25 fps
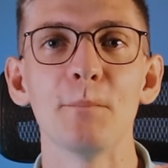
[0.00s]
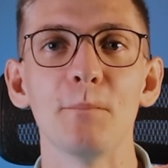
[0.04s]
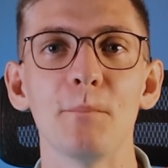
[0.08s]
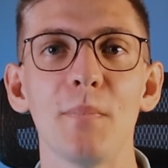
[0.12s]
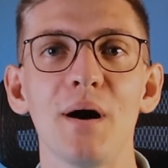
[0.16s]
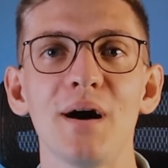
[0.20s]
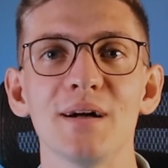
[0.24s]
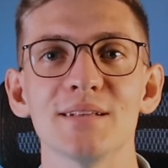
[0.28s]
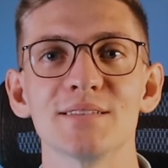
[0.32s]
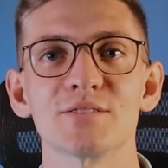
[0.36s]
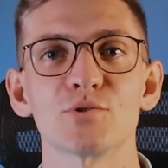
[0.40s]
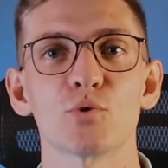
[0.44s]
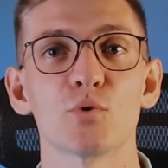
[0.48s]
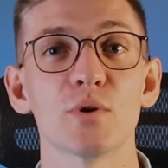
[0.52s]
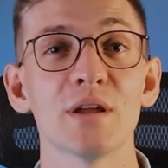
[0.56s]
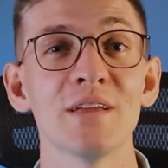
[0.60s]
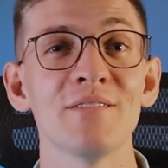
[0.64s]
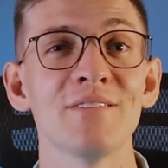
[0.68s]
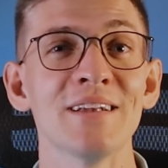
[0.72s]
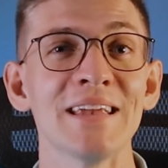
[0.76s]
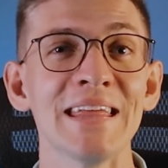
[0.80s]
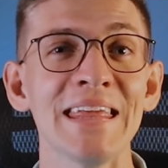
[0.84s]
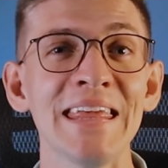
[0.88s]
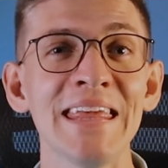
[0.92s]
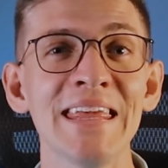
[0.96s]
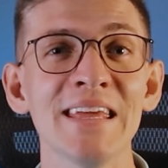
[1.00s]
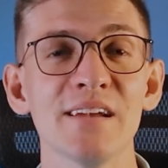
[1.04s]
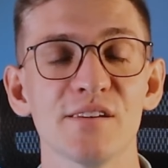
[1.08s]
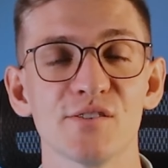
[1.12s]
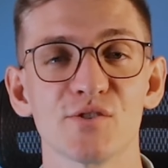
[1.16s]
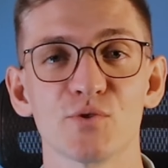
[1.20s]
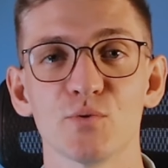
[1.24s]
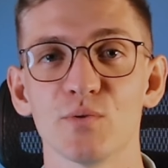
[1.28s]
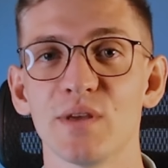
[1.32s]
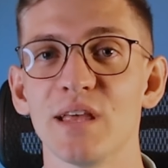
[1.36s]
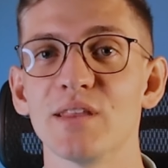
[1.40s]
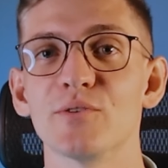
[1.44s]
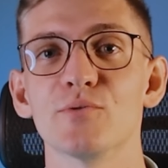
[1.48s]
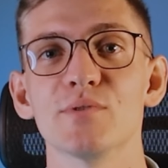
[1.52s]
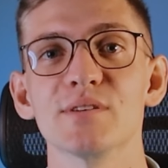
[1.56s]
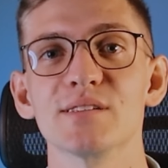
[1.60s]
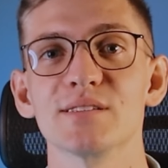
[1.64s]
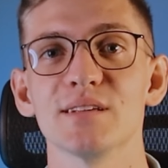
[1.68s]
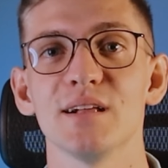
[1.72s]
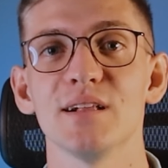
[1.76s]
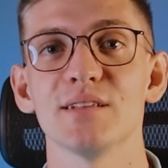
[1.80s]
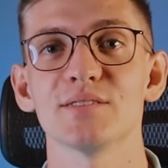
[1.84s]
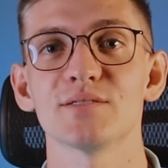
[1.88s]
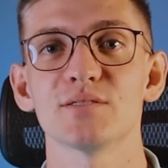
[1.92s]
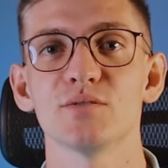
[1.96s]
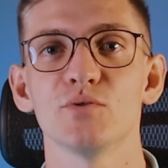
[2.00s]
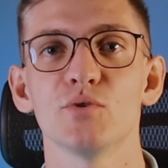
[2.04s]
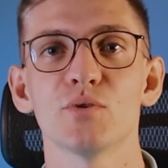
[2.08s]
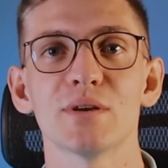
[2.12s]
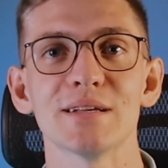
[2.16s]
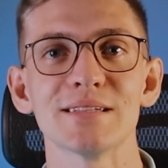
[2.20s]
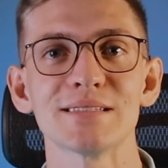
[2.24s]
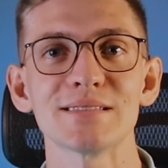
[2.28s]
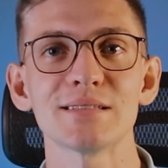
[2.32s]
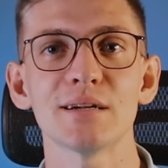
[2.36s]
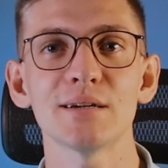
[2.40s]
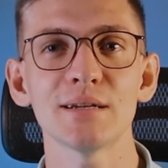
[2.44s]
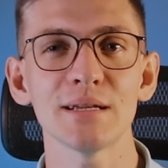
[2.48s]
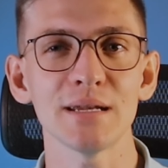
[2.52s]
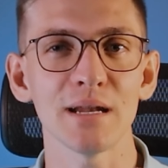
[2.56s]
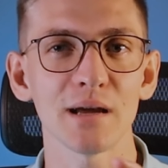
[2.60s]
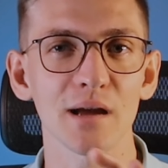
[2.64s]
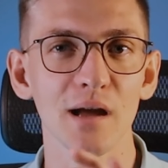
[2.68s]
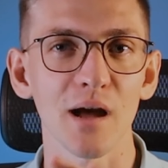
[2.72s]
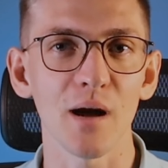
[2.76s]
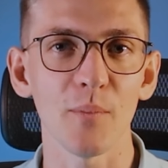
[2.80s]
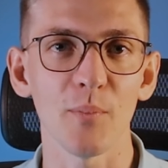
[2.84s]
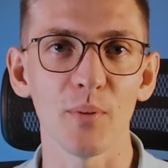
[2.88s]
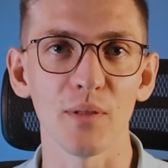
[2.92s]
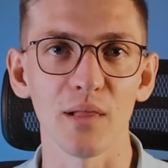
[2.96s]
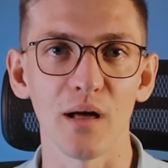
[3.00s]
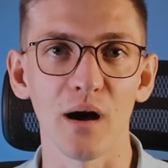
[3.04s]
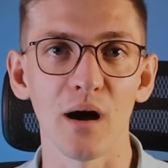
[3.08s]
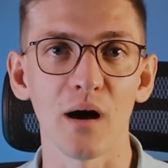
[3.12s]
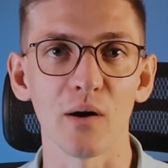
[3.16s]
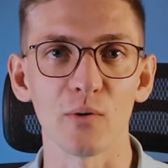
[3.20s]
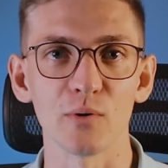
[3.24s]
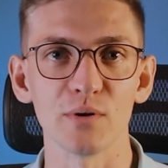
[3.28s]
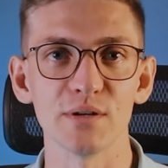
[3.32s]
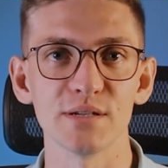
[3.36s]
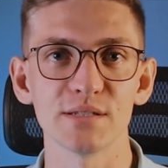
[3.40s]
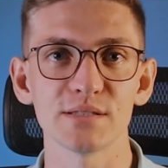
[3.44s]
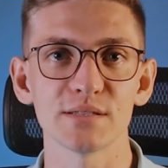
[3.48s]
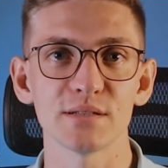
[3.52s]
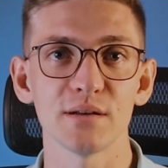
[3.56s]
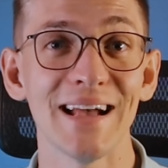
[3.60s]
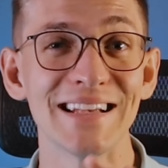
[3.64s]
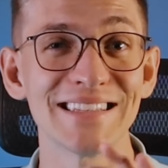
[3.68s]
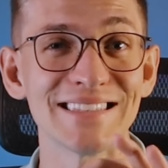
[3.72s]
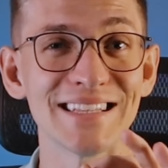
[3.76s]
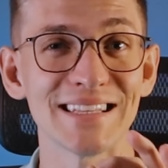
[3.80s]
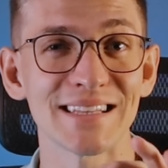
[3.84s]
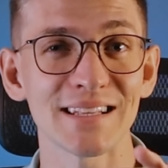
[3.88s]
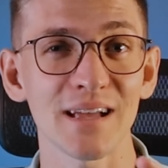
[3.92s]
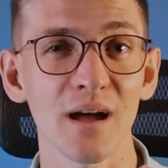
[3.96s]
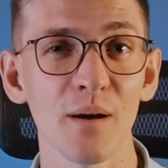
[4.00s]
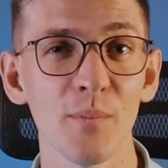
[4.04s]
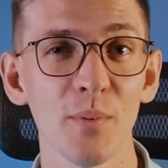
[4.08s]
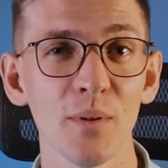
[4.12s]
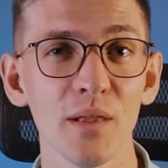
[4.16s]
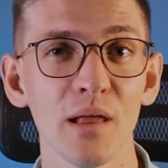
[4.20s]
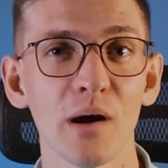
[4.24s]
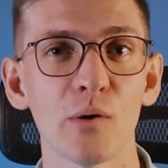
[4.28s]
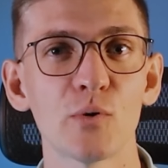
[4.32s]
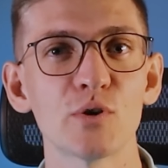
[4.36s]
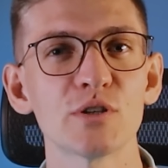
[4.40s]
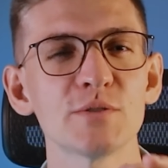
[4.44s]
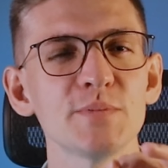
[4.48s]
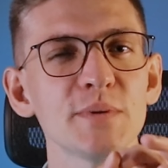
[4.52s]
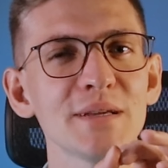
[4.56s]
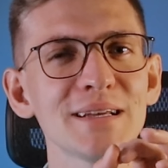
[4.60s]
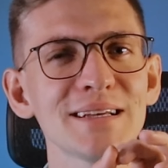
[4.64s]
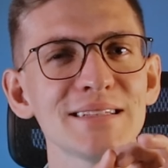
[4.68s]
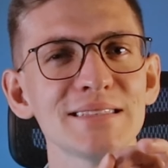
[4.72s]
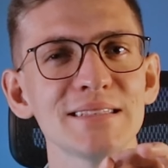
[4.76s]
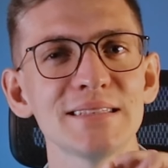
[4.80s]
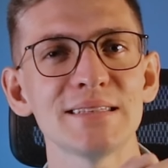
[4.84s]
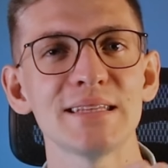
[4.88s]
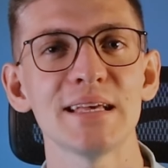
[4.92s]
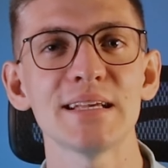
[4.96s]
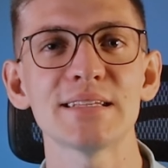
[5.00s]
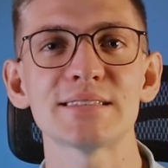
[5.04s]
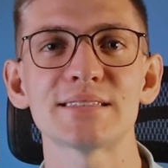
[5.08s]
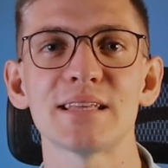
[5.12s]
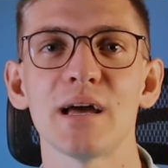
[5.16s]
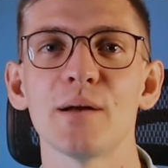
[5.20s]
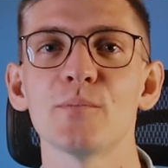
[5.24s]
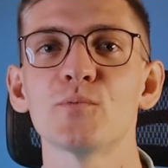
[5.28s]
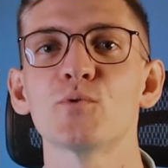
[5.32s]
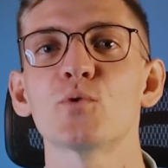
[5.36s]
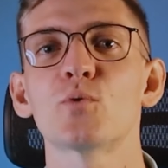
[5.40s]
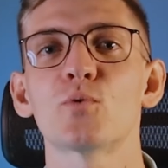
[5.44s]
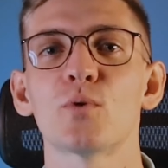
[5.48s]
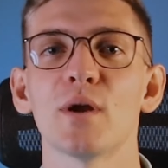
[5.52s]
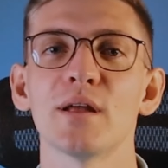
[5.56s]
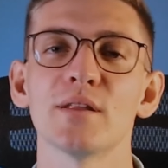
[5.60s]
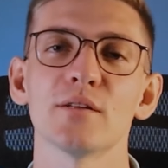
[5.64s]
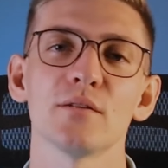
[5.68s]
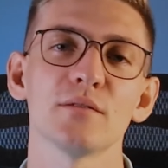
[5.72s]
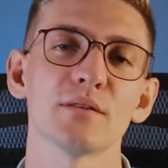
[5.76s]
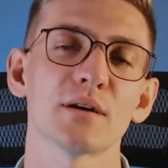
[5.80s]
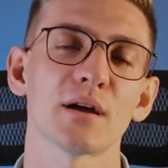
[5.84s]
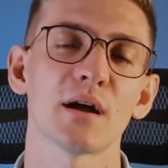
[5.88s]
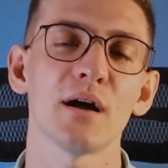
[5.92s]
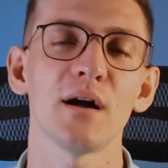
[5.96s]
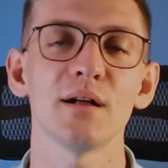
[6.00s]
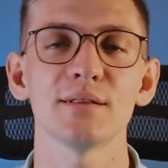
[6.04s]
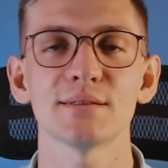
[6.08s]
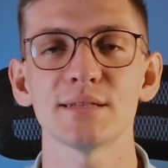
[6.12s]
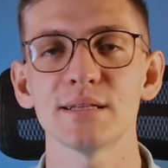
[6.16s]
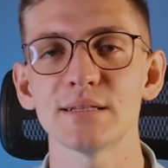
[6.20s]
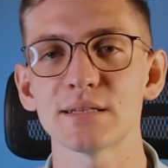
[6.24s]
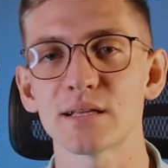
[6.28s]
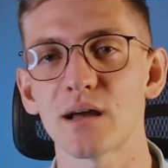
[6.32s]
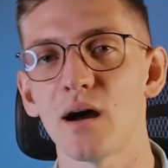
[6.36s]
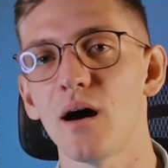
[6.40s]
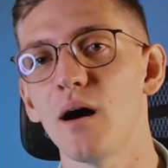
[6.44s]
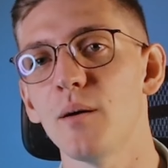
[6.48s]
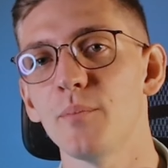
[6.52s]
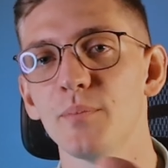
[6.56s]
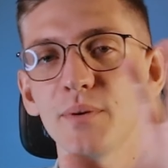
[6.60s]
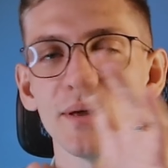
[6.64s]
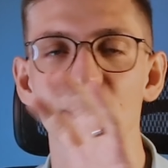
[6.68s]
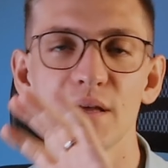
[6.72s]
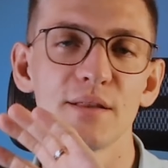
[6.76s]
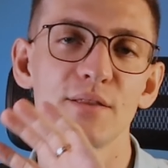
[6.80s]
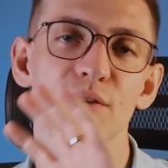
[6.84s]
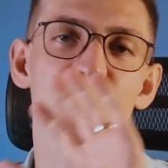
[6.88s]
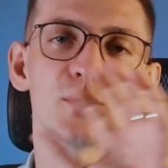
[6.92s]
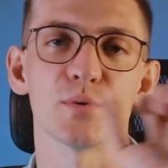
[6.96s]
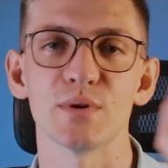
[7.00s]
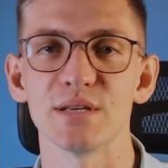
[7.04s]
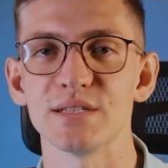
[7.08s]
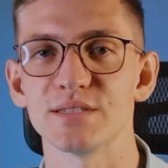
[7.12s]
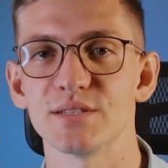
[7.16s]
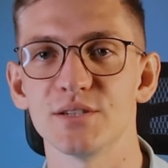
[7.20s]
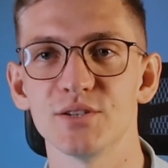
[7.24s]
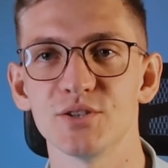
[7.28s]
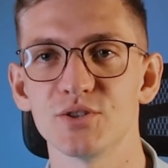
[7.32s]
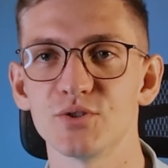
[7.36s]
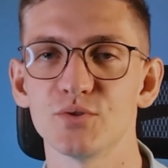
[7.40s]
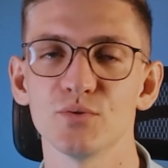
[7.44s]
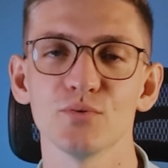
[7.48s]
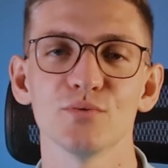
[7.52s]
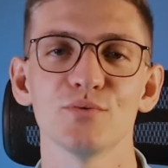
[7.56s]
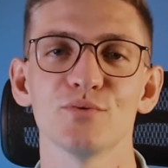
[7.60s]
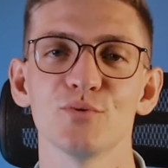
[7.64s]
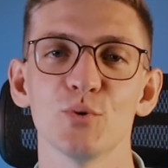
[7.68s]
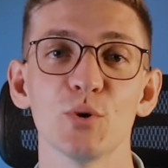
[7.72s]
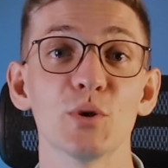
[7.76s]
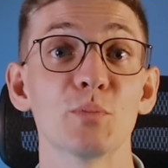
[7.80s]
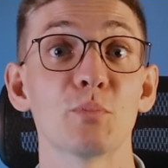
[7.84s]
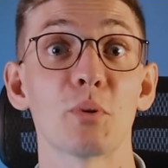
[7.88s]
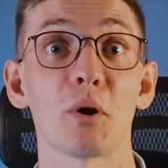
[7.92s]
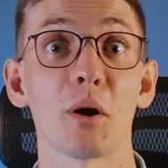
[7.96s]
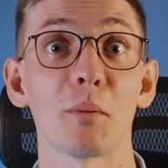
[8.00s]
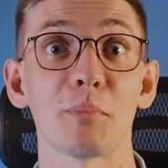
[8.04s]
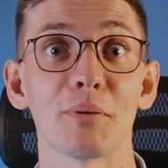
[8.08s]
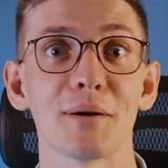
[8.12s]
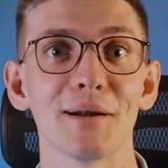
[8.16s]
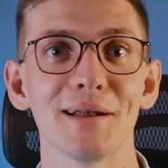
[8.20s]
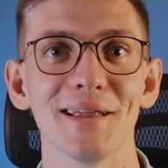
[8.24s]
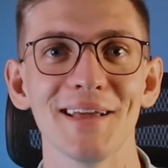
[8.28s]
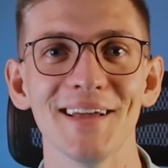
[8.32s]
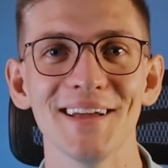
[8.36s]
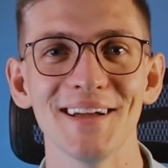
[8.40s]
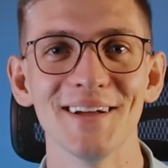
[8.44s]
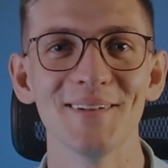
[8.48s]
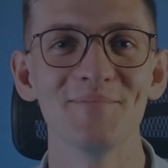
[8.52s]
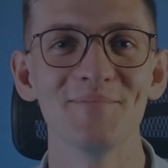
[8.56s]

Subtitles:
months or even years to get results. You can start in a couple hours. I say couple hours because it takes time to create all the content, copy, and the research to do it properly.